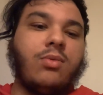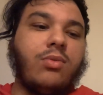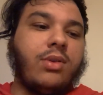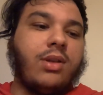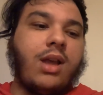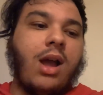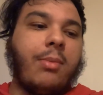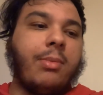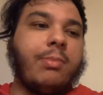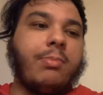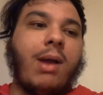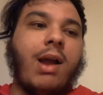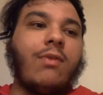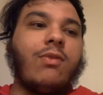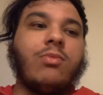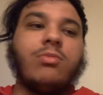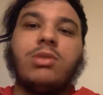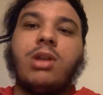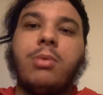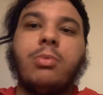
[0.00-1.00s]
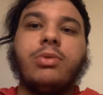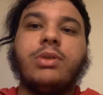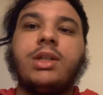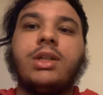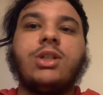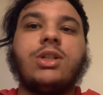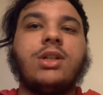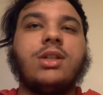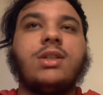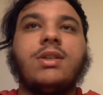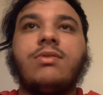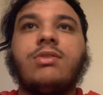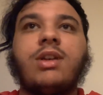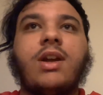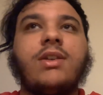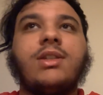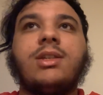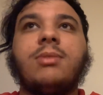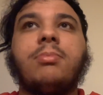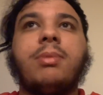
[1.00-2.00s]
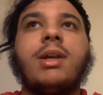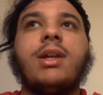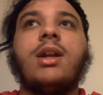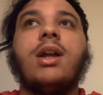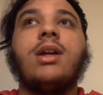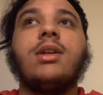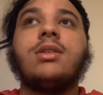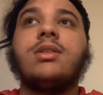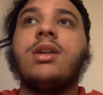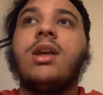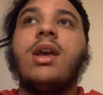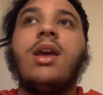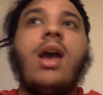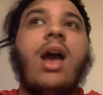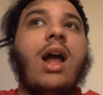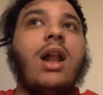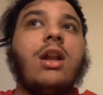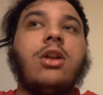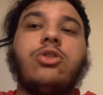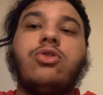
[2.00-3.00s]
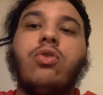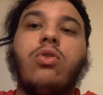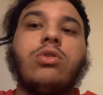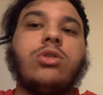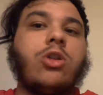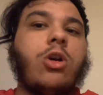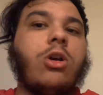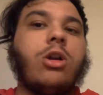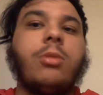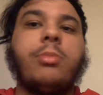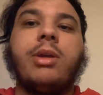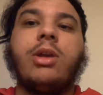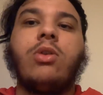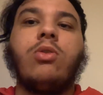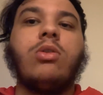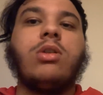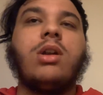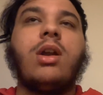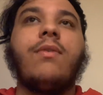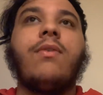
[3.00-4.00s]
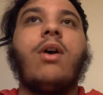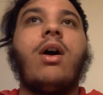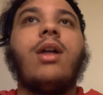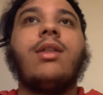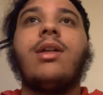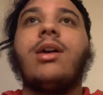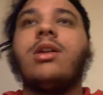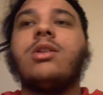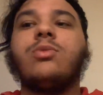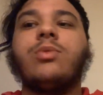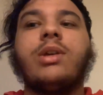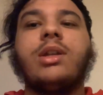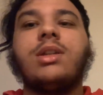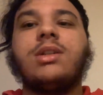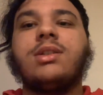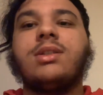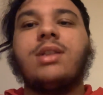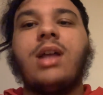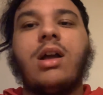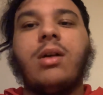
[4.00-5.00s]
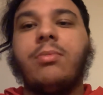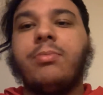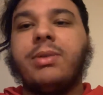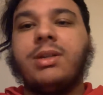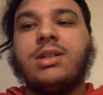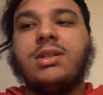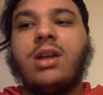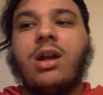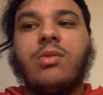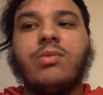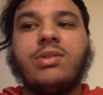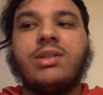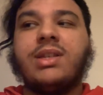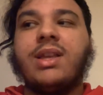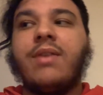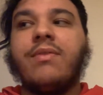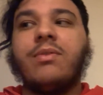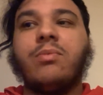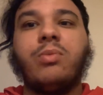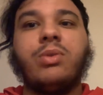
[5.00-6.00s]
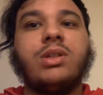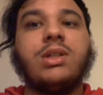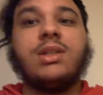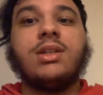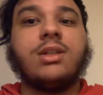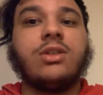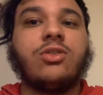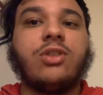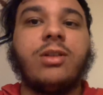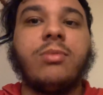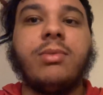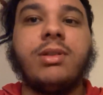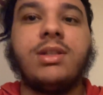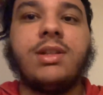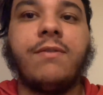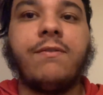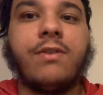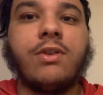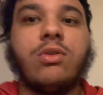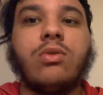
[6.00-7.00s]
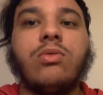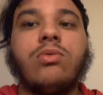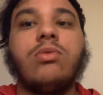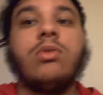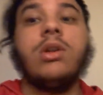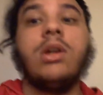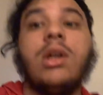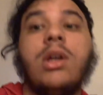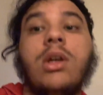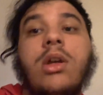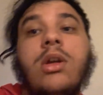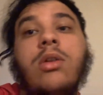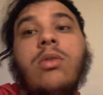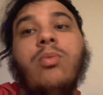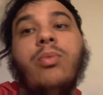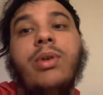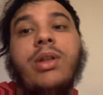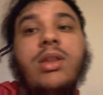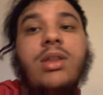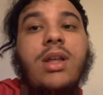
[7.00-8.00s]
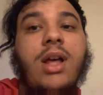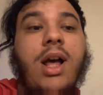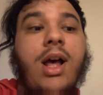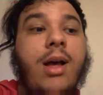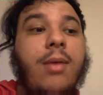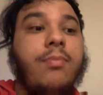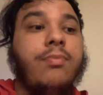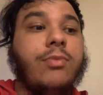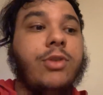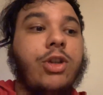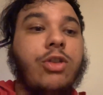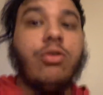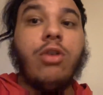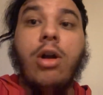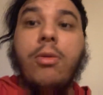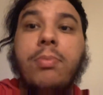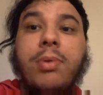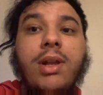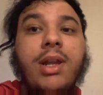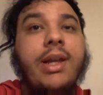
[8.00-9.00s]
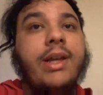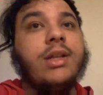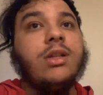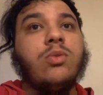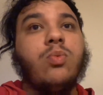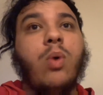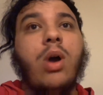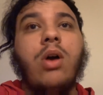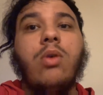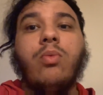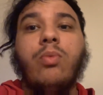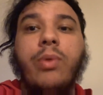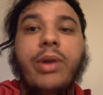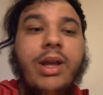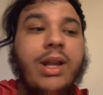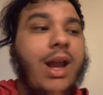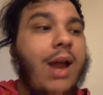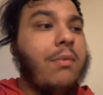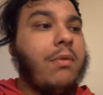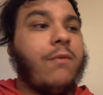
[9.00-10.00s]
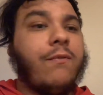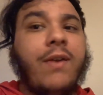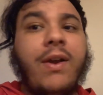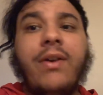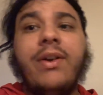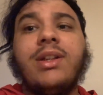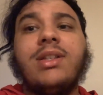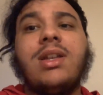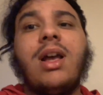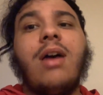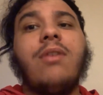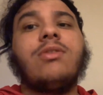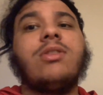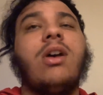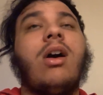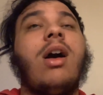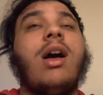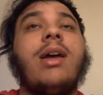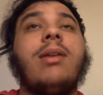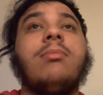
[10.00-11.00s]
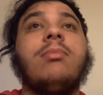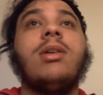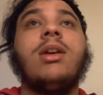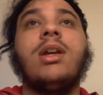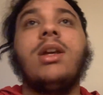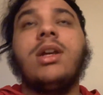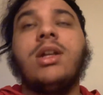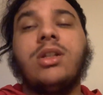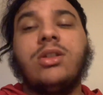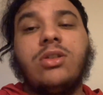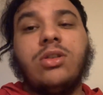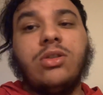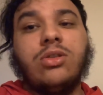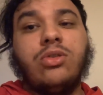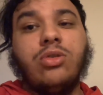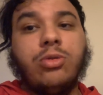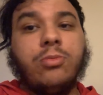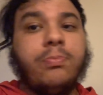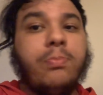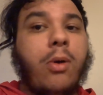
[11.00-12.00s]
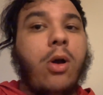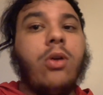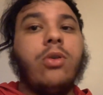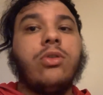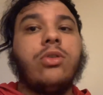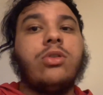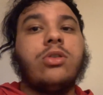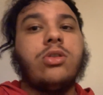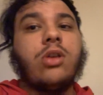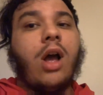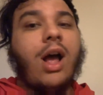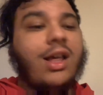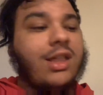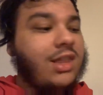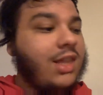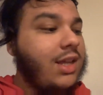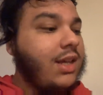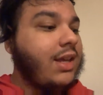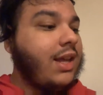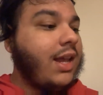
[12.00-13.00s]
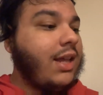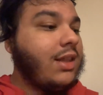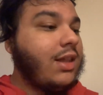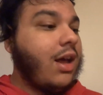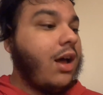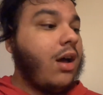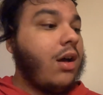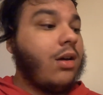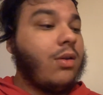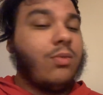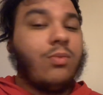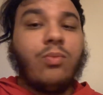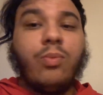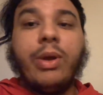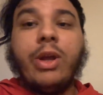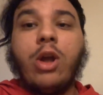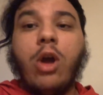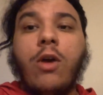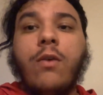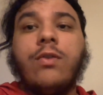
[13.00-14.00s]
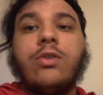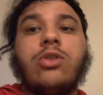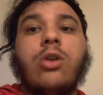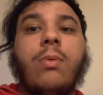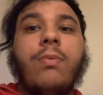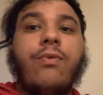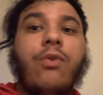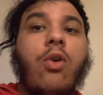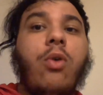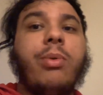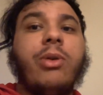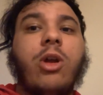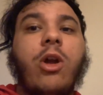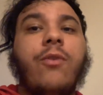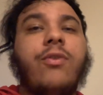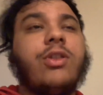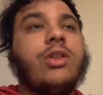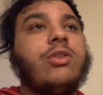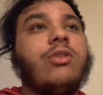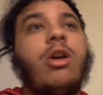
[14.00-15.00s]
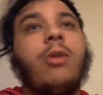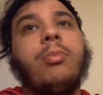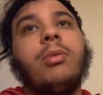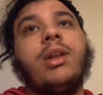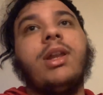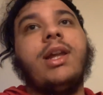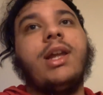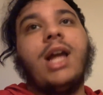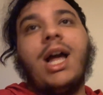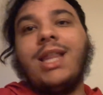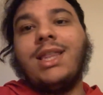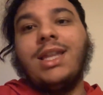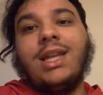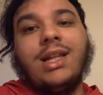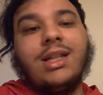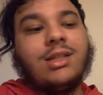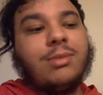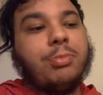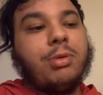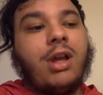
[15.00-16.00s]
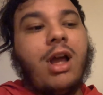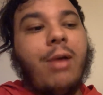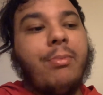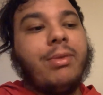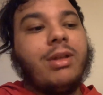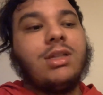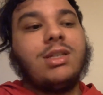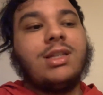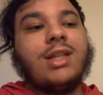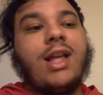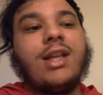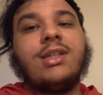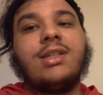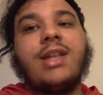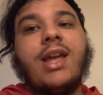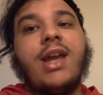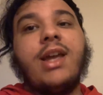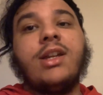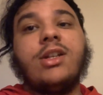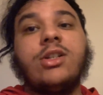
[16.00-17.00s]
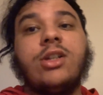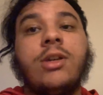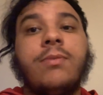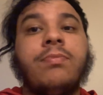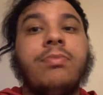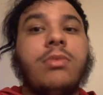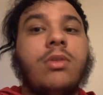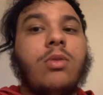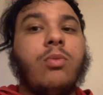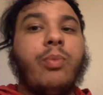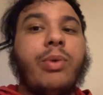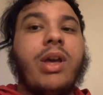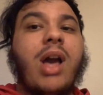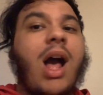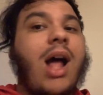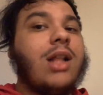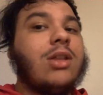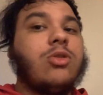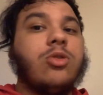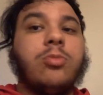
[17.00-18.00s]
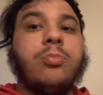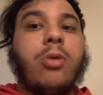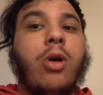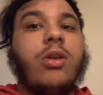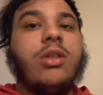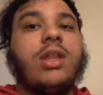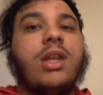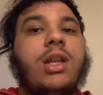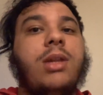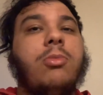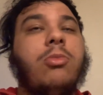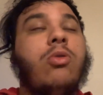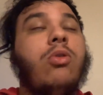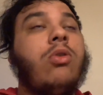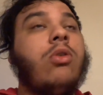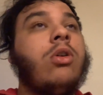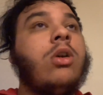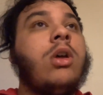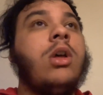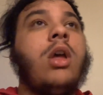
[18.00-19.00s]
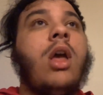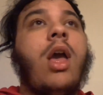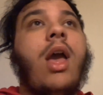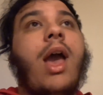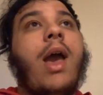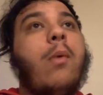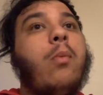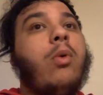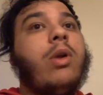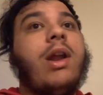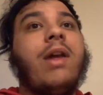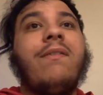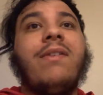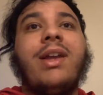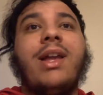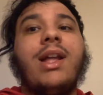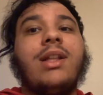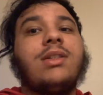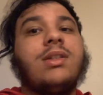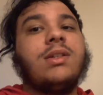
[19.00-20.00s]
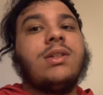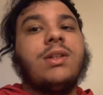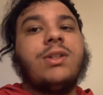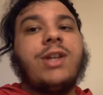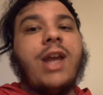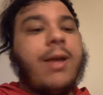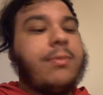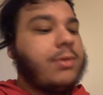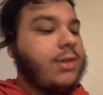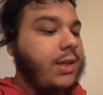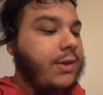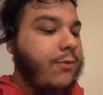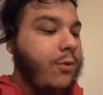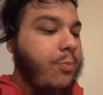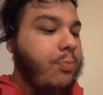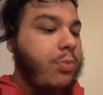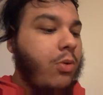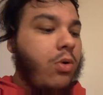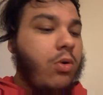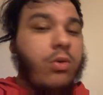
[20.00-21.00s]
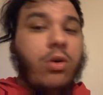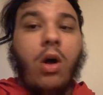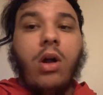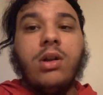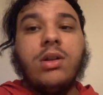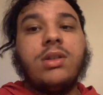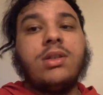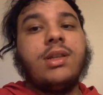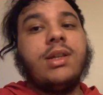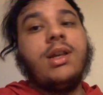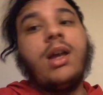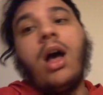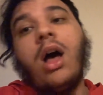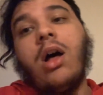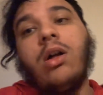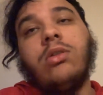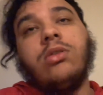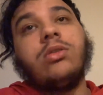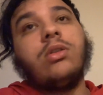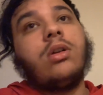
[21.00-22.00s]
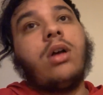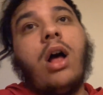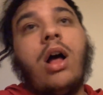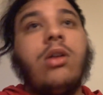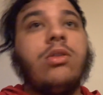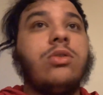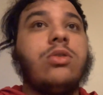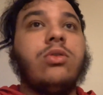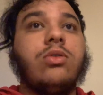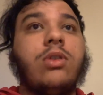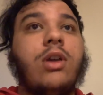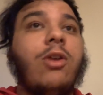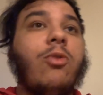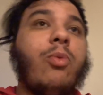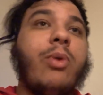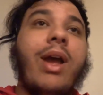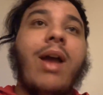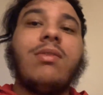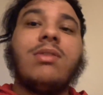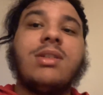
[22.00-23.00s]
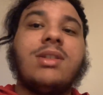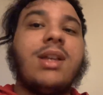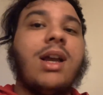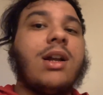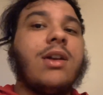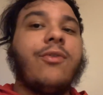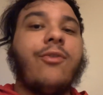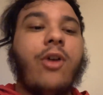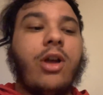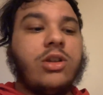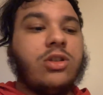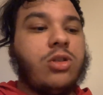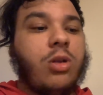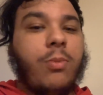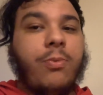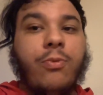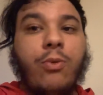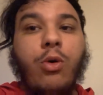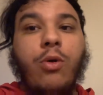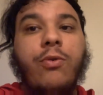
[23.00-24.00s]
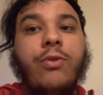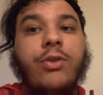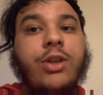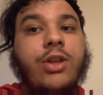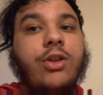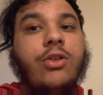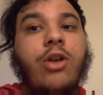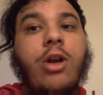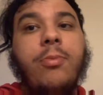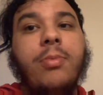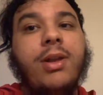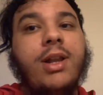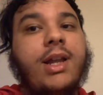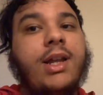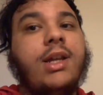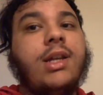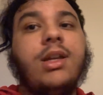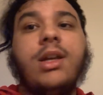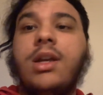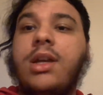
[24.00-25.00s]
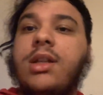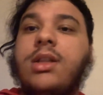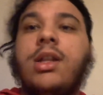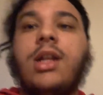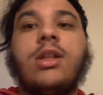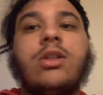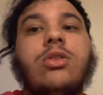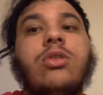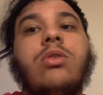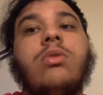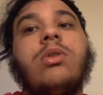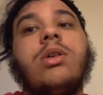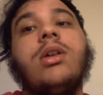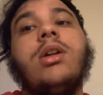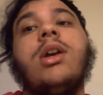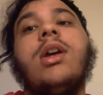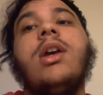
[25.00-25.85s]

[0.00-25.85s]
coming back from double digits if Chelsea beat us. And a draw is not going to be good enough either, because we're going to be stuck with seven, which is extremely difficult with Europa League as well. We're going to have a very tough time to do both. So I think either we go for top four, we go for the Europa League. I think it's becoming to that stage. We can't do both anymore. And whatever gets us the Champions League football, honestly, I'll do. If we have to sacrifice top four for the Europa League, then do it.